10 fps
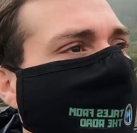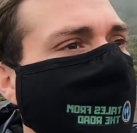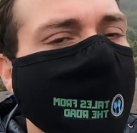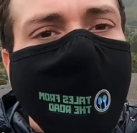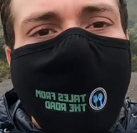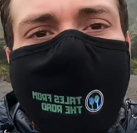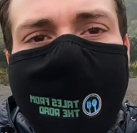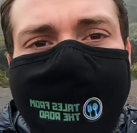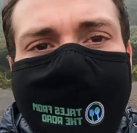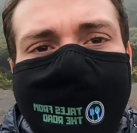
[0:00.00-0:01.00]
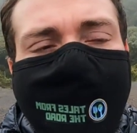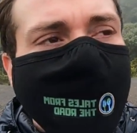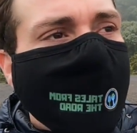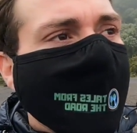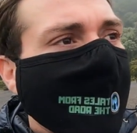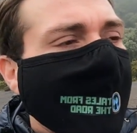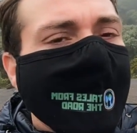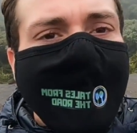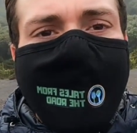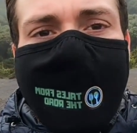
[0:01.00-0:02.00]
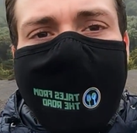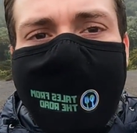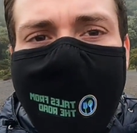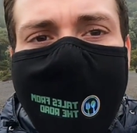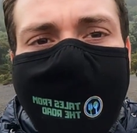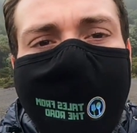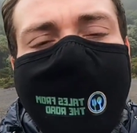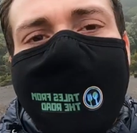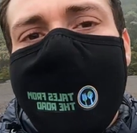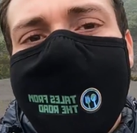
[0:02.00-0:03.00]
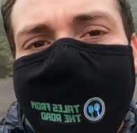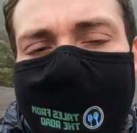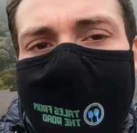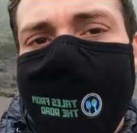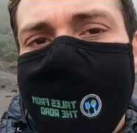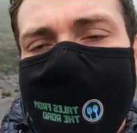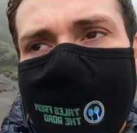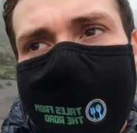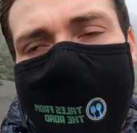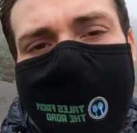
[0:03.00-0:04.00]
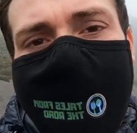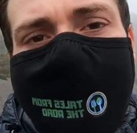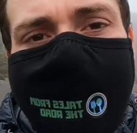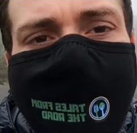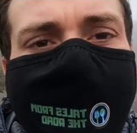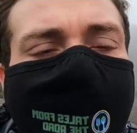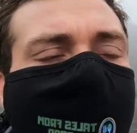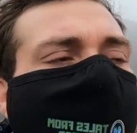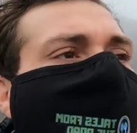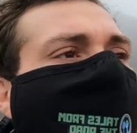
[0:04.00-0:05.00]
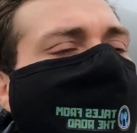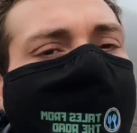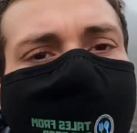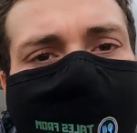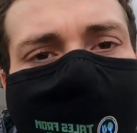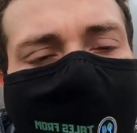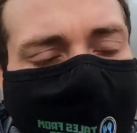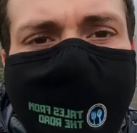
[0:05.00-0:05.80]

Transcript: So essentially, a lot of what the native tribes were doing here previous to